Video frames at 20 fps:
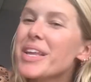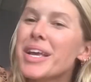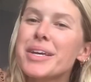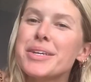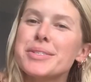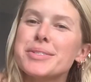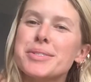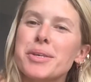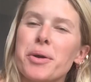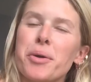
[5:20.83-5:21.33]

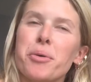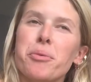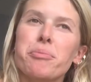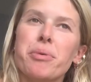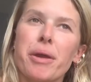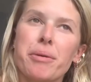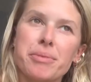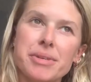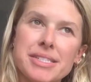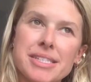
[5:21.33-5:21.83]
So
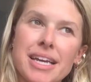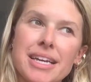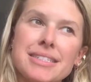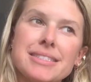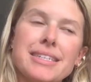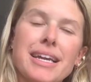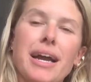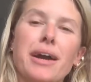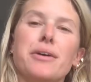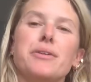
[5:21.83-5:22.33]
baby's
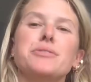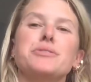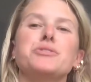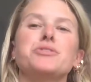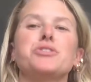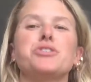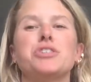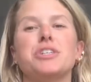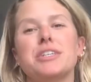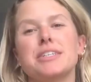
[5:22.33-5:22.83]
head
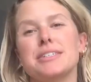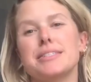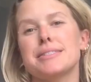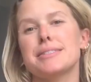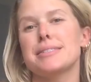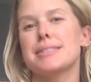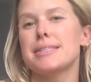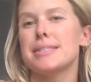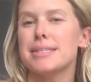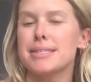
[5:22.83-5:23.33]
down.
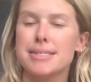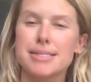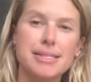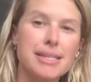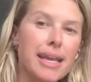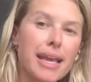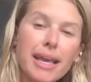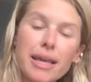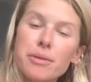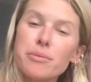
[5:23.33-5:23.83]
She's
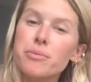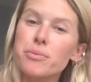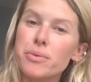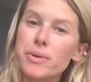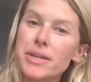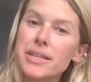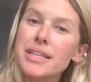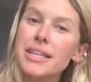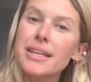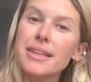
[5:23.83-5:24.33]
in
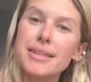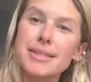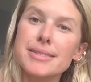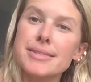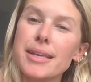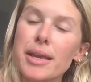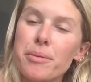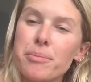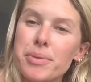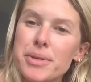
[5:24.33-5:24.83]
really the
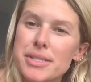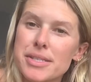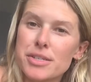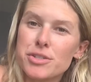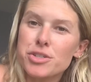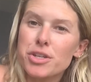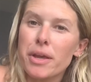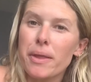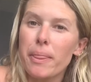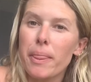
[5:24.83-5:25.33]
same
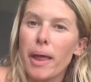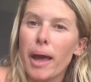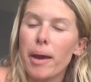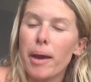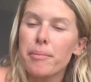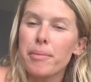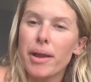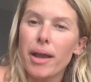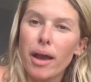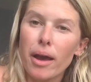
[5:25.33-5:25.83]
position
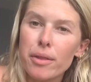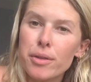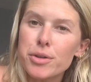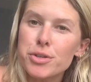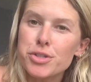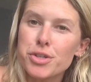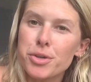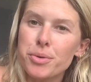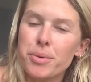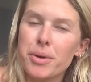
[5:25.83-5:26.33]
that my other
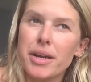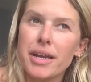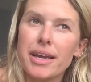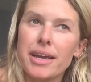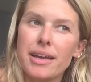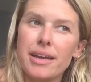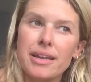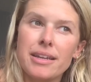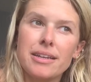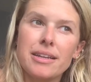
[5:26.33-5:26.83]
two were
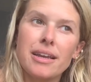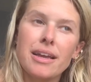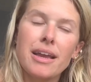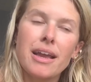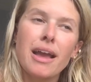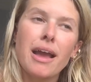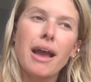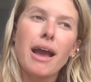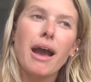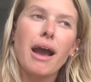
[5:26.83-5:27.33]
in.
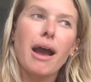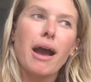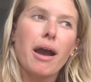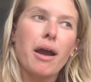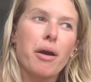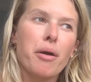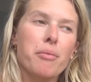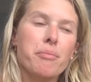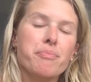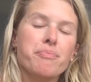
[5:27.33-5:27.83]

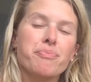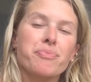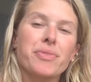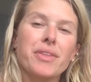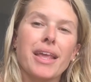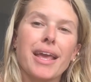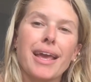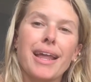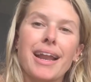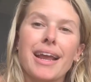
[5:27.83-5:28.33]
And
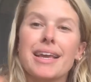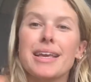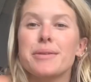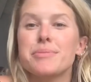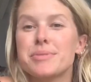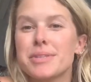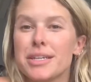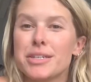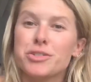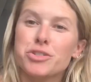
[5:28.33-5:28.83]
I keep
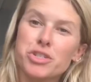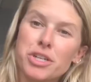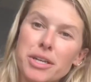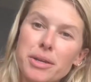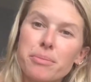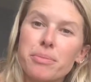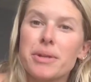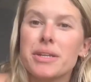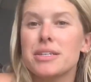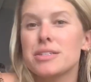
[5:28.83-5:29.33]
saying she,
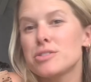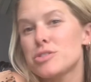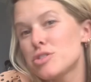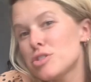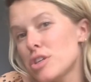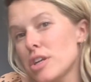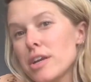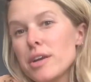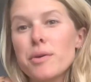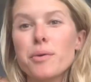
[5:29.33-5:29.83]
but it's
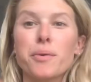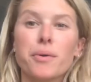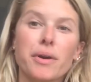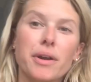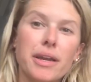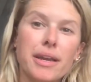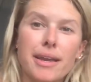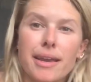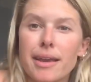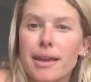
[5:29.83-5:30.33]
she or
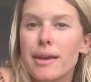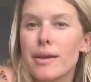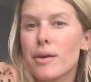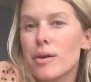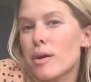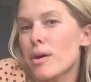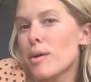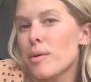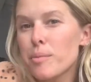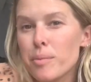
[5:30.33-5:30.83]
he
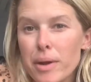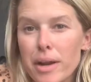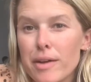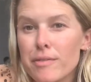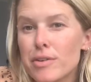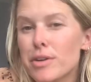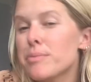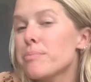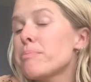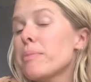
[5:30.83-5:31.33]
or
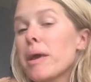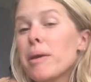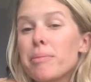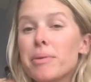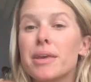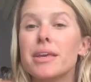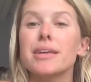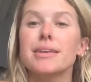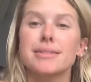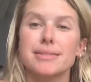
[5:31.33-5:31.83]
whatever.
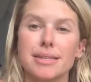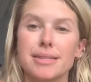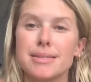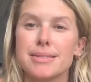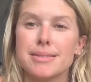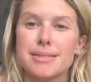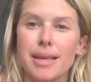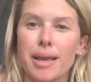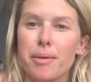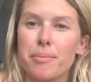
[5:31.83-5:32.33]
Baby is in
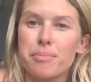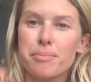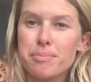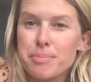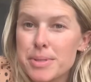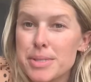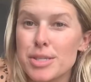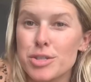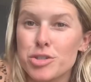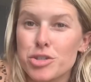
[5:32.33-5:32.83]
the same
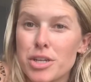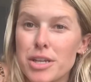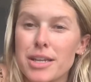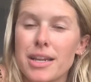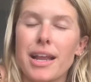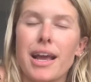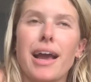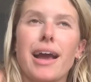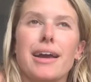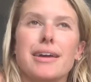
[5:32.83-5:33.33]

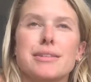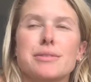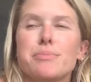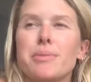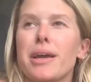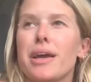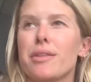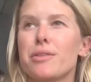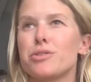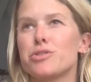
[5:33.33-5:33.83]
position as
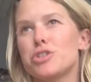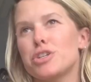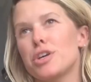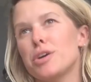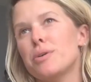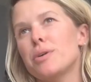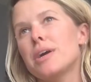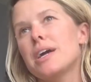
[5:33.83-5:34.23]
my other two.